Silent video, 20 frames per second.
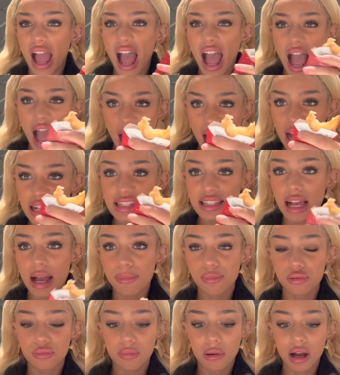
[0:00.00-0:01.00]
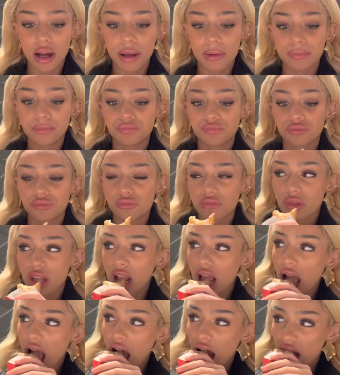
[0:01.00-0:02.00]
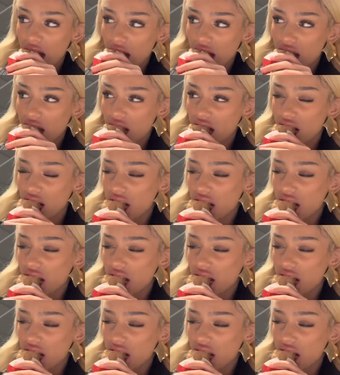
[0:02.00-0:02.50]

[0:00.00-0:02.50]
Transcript: Ass apple pie. Not liking it?